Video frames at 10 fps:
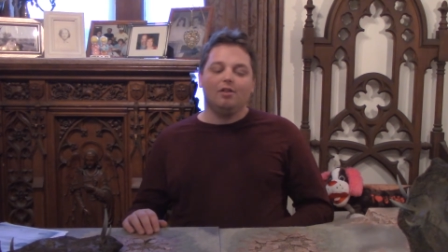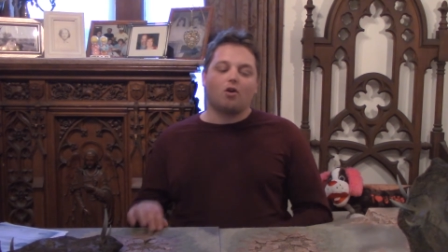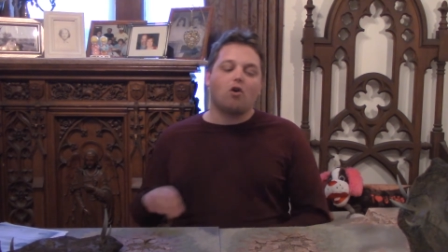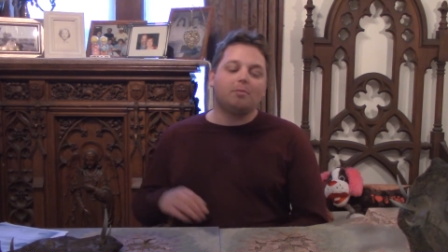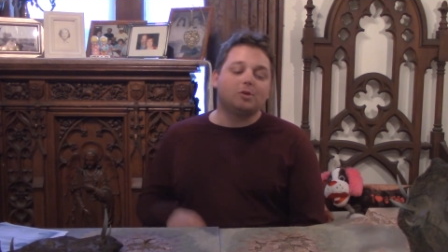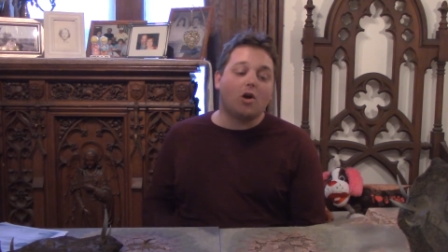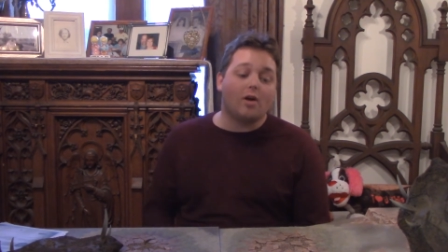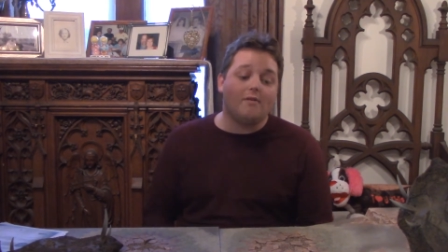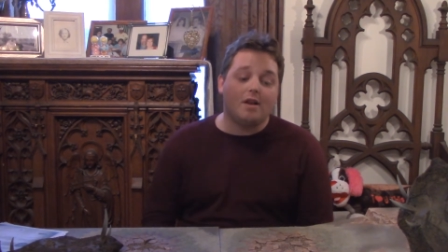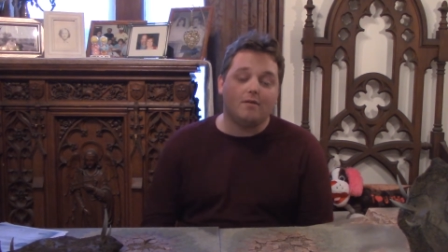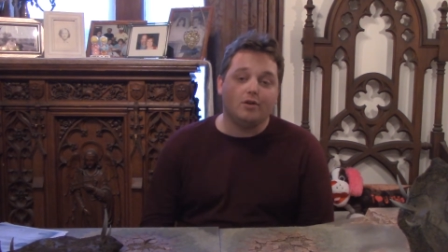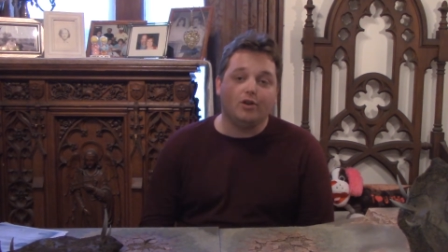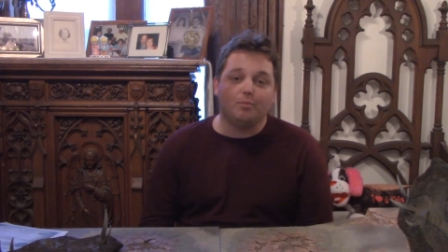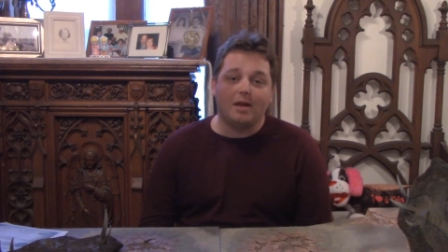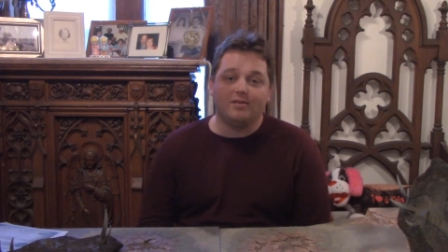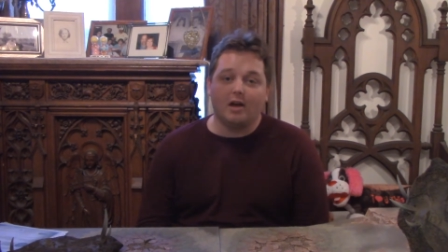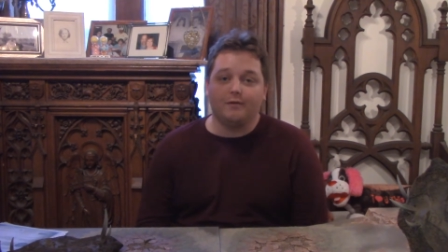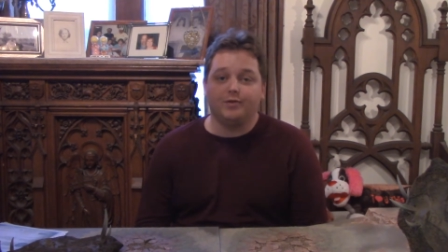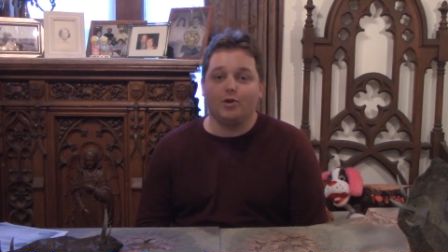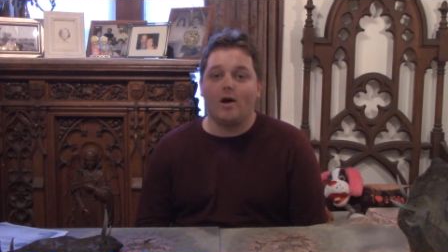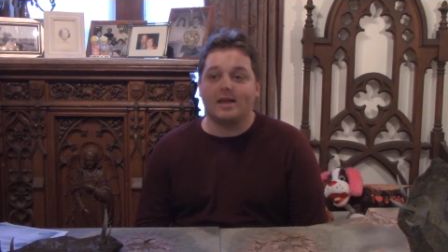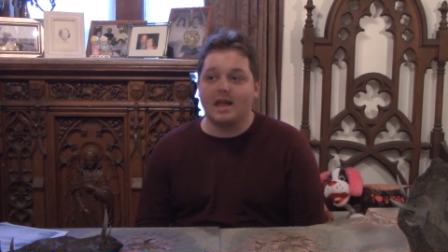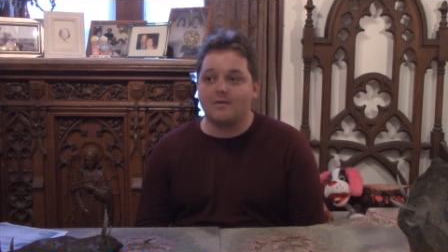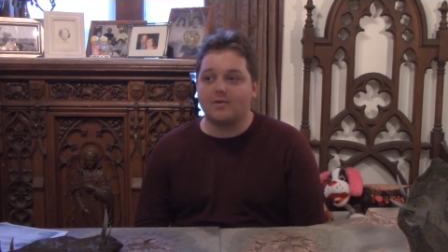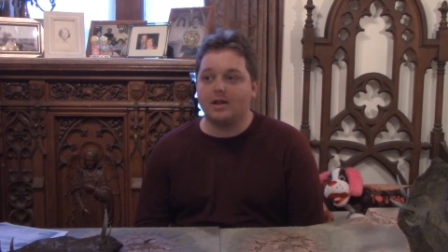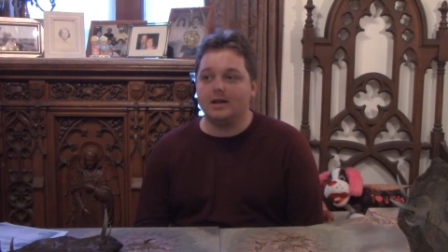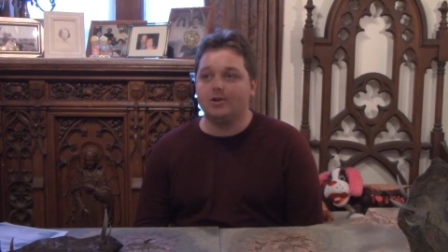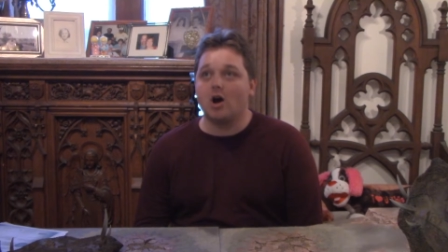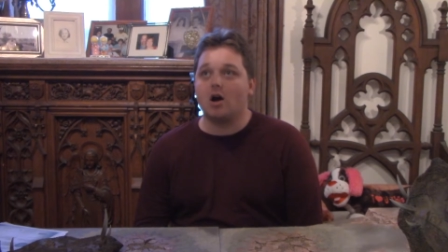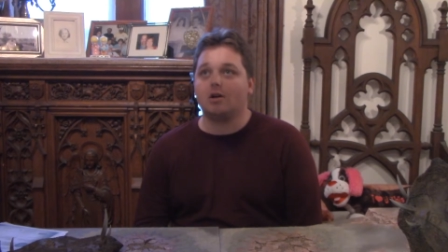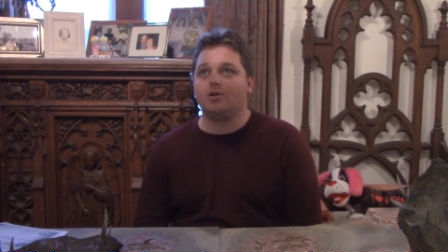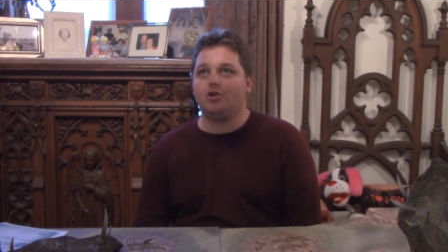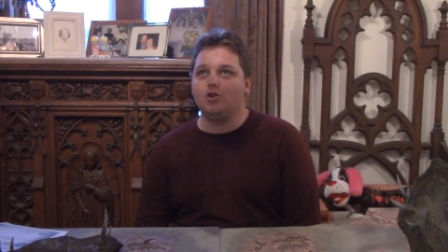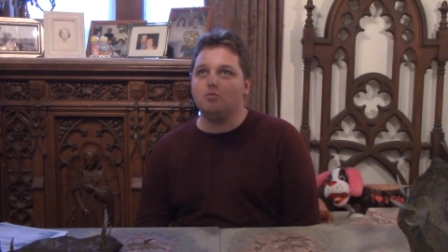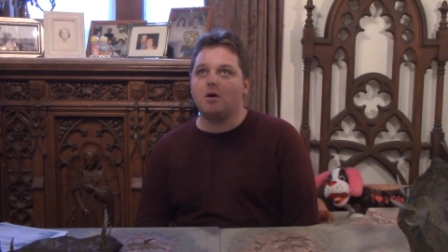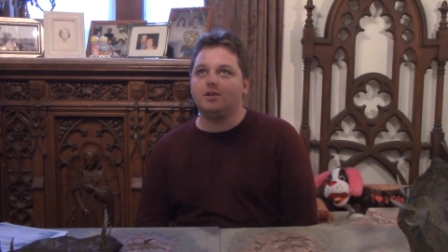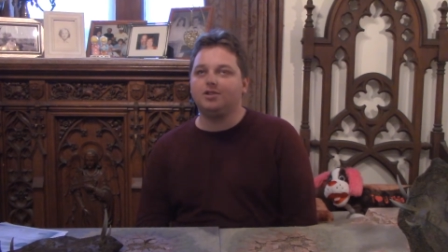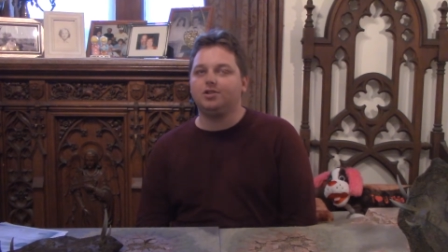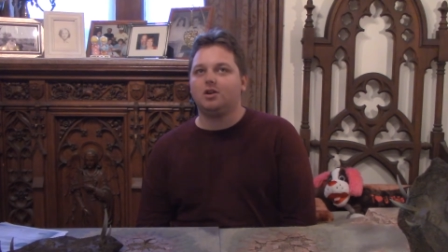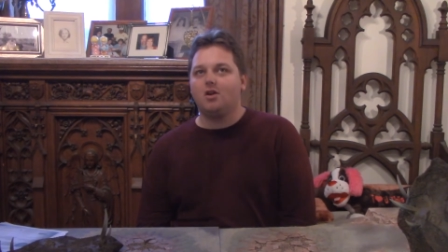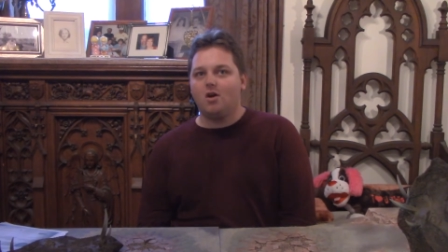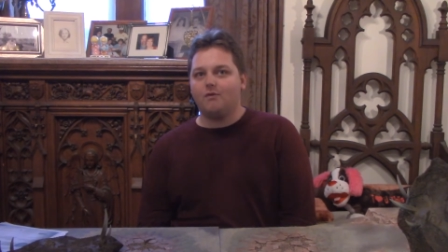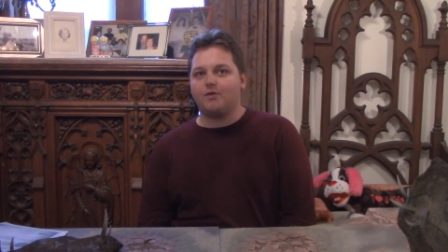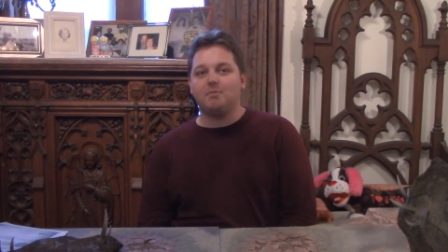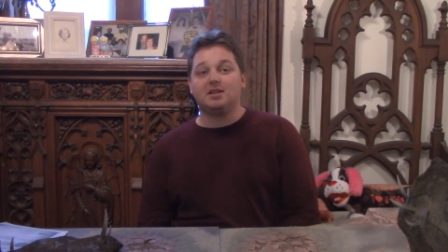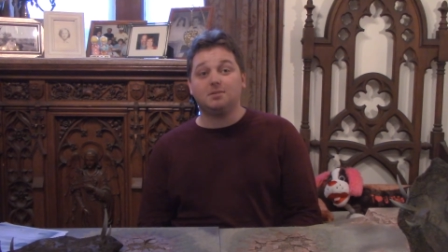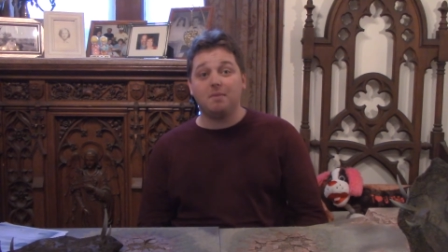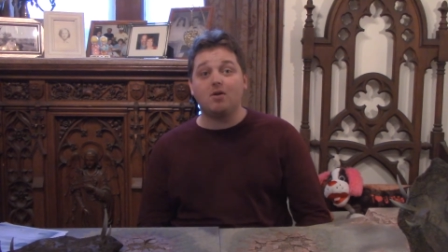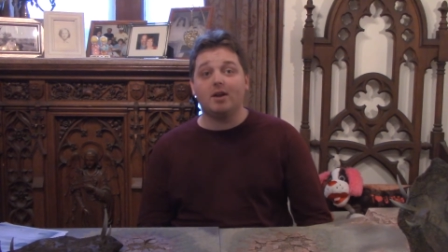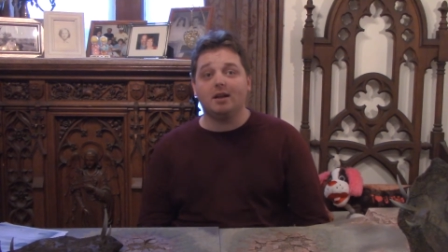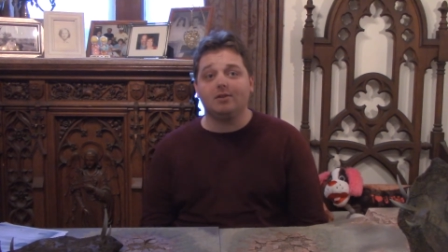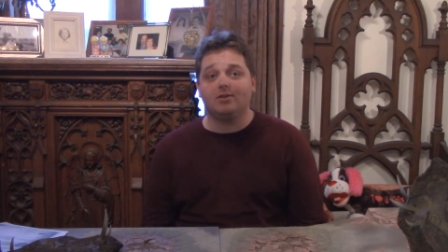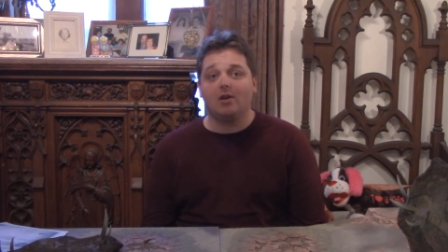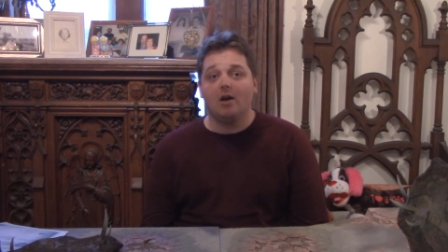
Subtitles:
The corpse cart I've never used myself, so I can't really talk too much from experience